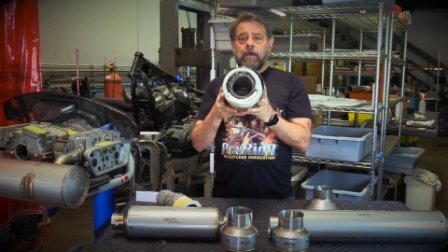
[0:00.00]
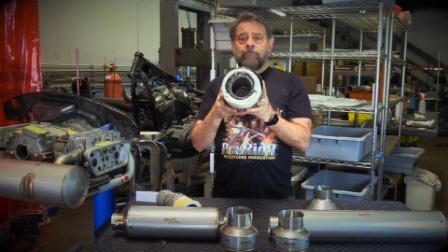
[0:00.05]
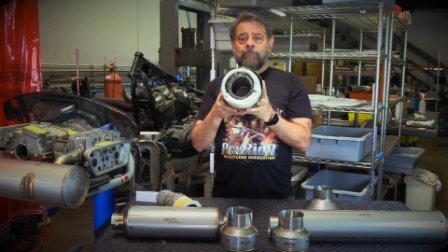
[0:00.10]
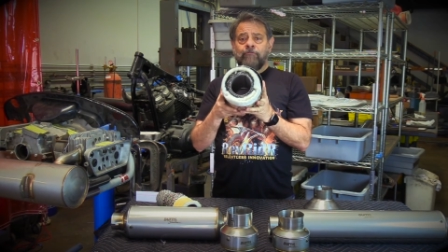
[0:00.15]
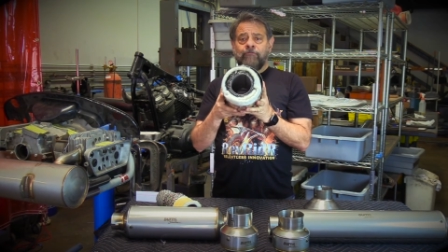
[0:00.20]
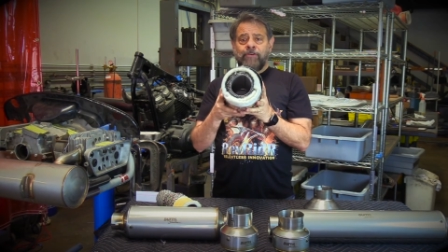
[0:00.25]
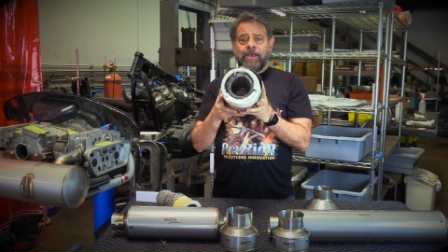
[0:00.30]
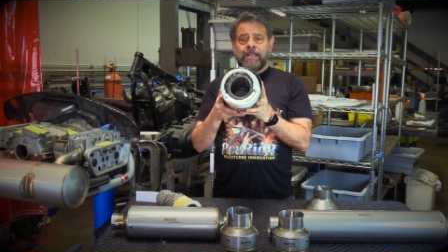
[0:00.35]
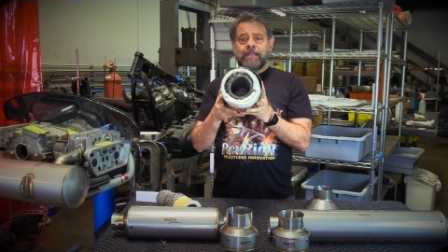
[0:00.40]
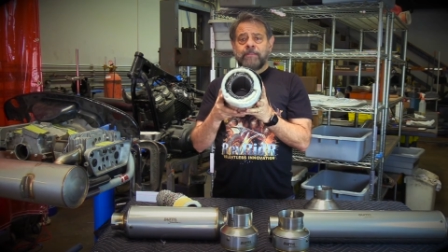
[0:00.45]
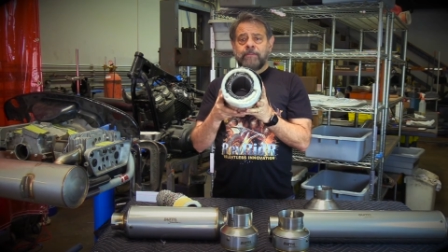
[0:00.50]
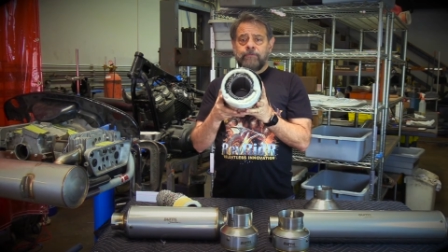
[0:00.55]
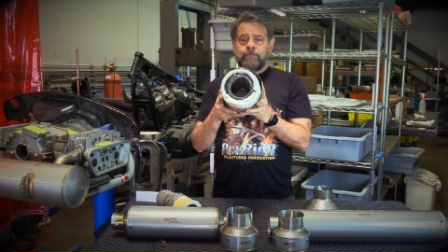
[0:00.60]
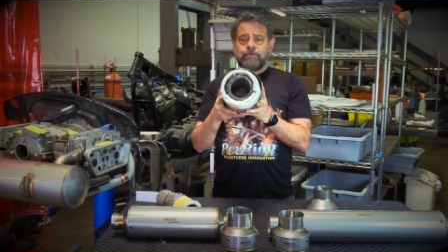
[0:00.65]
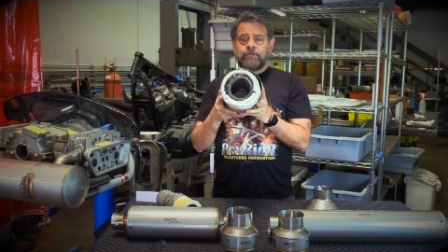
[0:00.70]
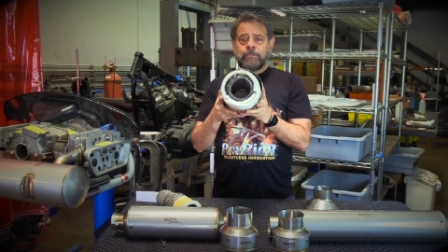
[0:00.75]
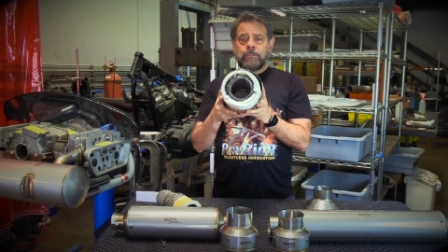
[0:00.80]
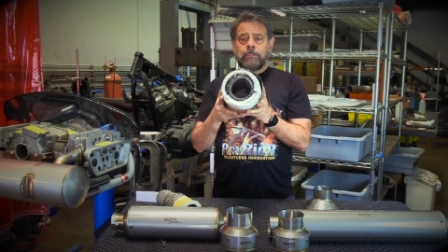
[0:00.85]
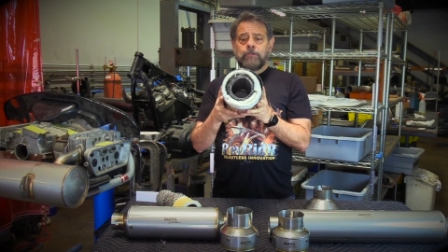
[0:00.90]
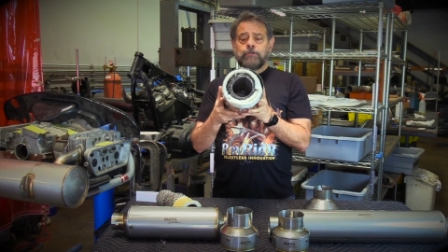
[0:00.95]
effective
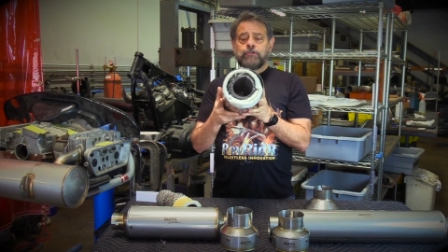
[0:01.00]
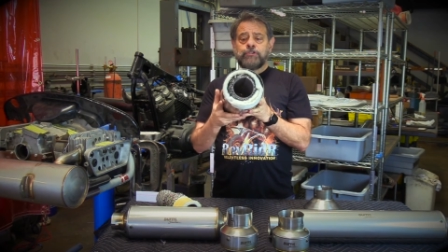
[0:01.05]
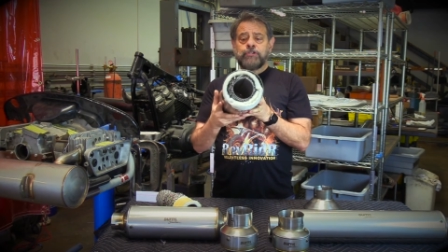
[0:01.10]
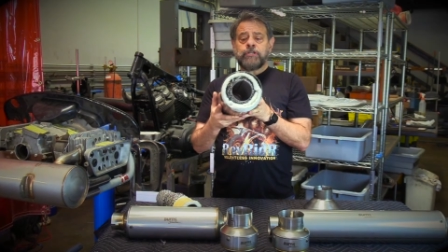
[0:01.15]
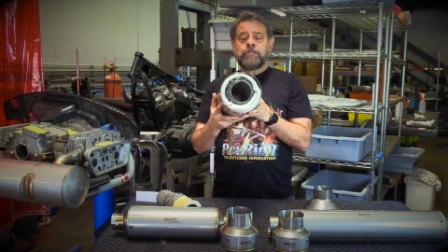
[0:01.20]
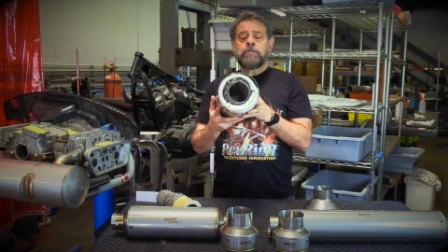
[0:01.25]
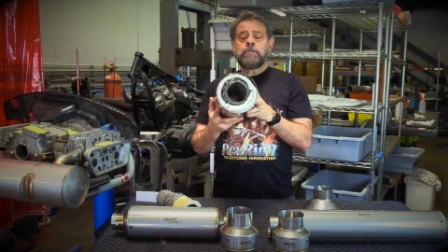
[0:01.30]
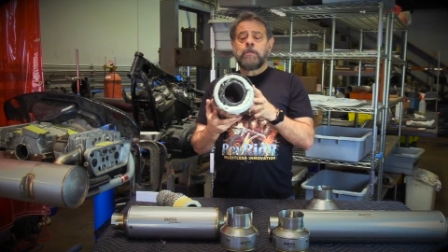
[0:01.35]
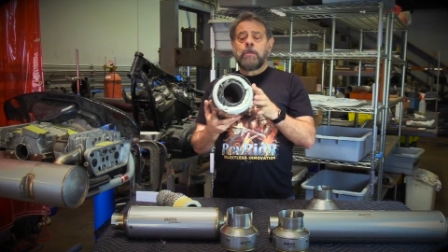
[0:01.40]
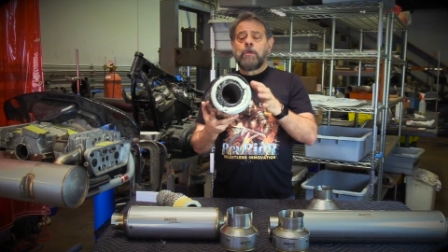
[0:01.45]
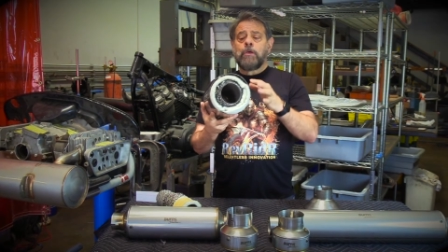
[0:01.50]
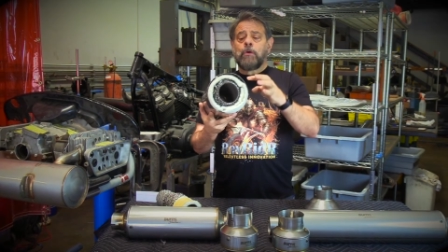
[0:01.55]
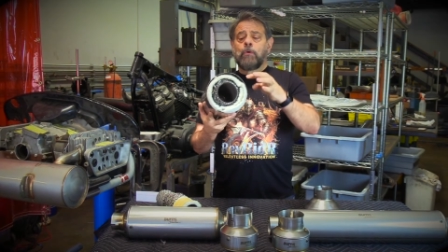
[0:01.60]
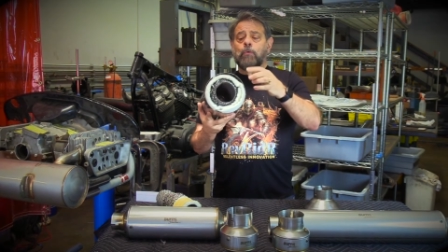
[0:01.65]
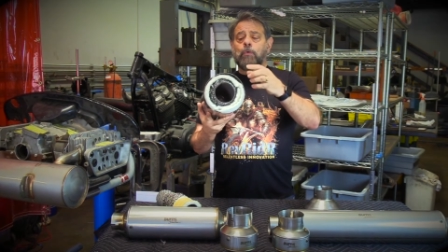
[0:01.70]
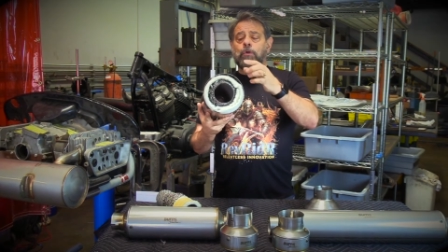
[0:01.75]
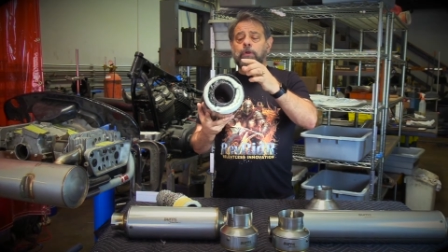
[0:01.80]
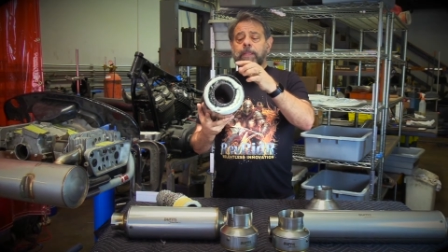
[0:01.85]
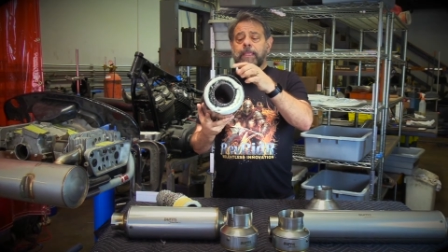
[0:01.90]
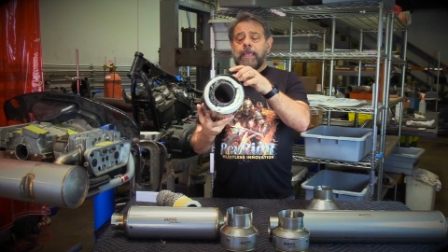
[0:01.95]
solution.
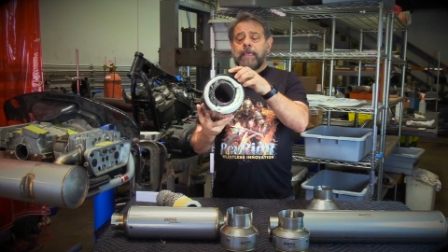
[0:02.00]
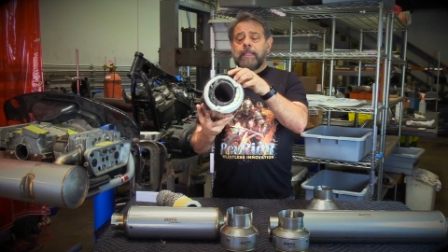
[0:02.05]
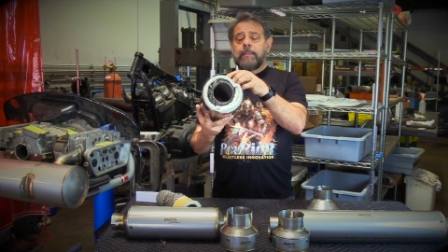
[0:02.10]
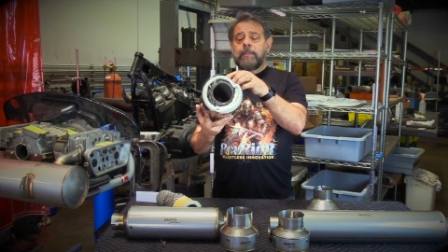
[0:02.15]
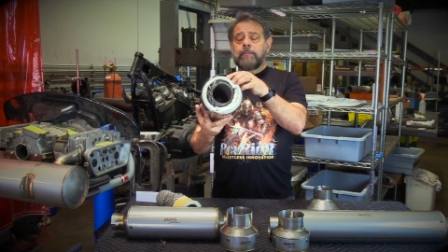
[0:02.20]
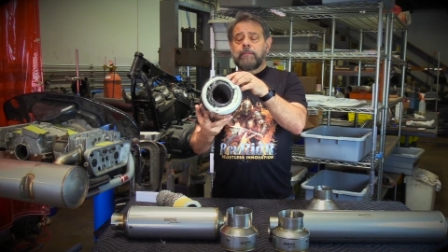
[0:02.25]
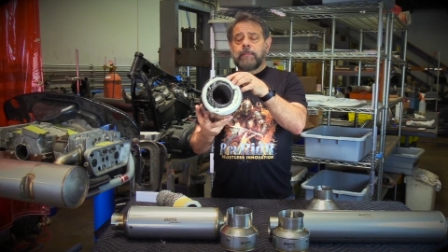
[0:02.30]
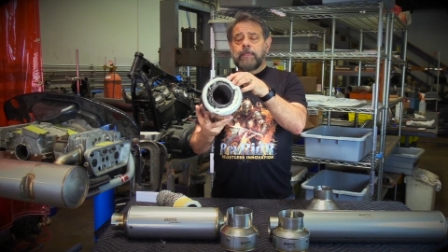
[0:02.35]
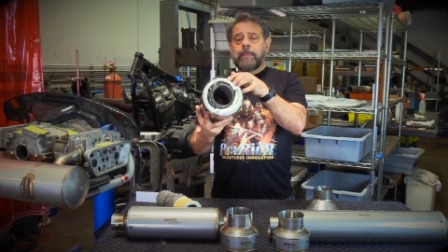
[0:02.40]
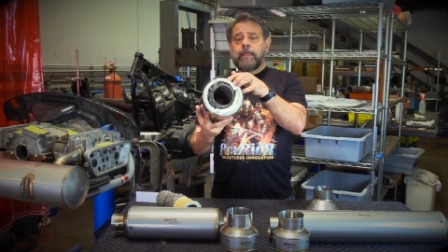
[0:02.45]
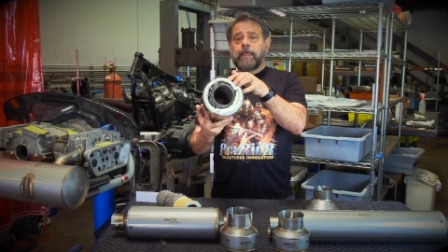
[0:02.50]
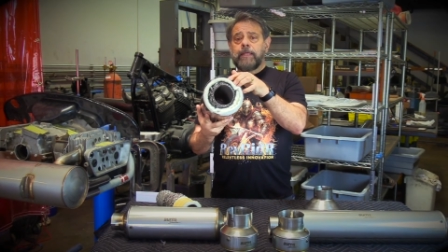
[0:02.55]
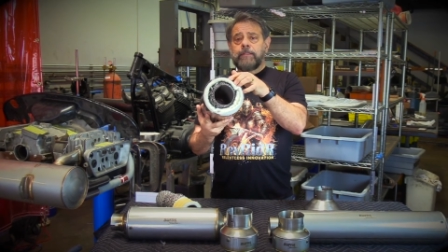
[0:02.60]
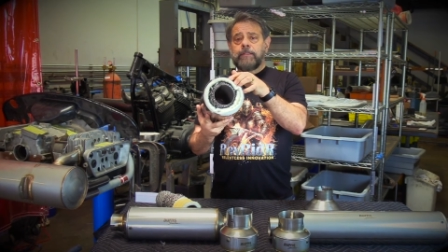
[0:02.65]
We're getting the,